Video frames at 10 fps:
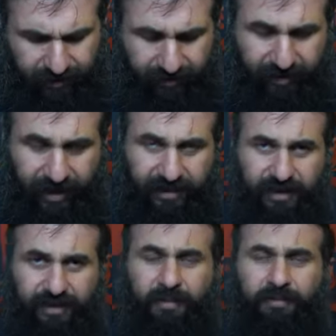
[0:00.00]
the, the
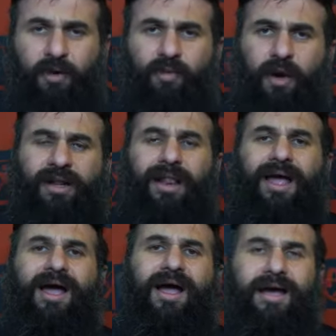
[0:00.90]
number one
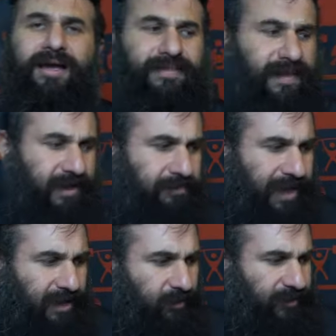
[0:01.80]
lie that a
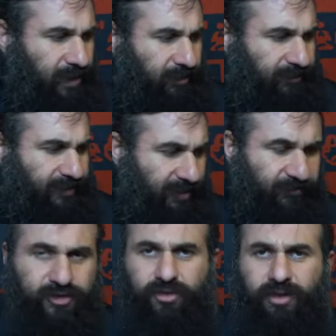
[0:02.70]
man would tell himself
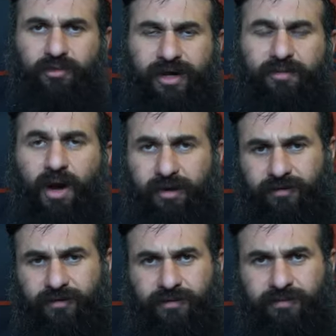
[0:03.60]
is truly what he
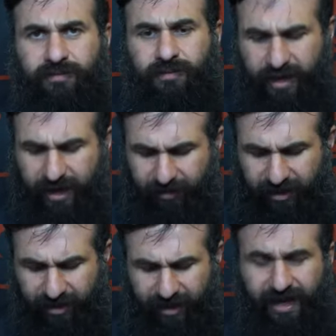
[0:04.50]
wants, right? I
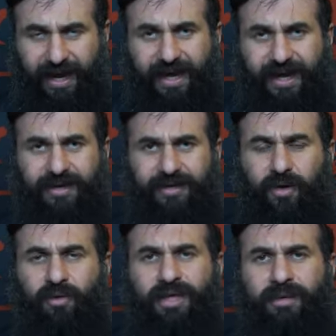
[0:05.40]
mean, and, and I can
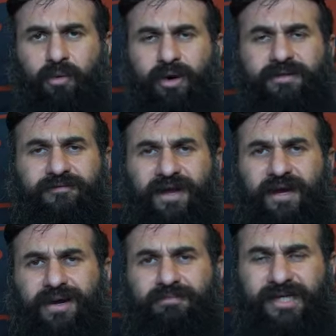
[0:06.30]
only point the
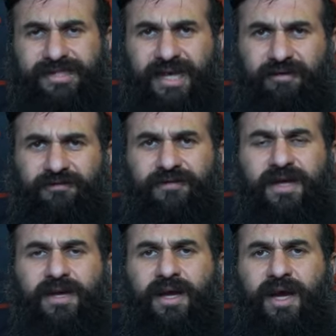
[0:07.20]
finger at myself
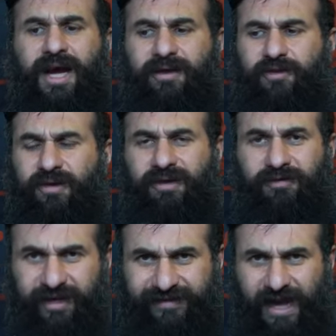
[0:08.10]
uh, to give
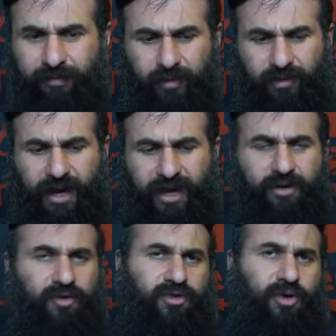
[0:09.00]
an example. I
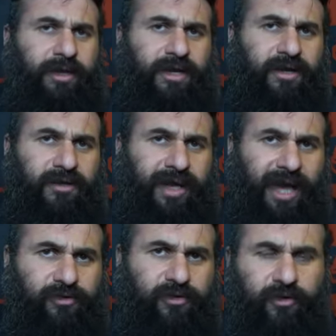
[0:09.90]
know so many other
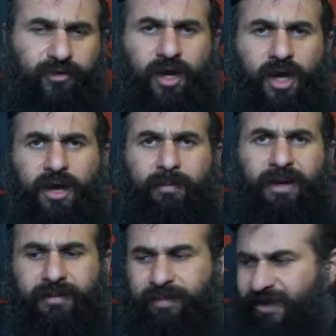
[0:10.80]
cases,
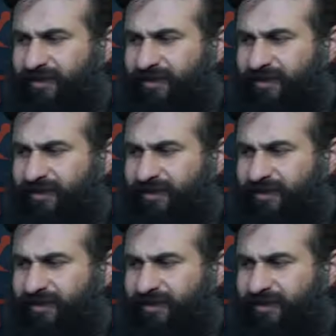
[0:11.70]
but the best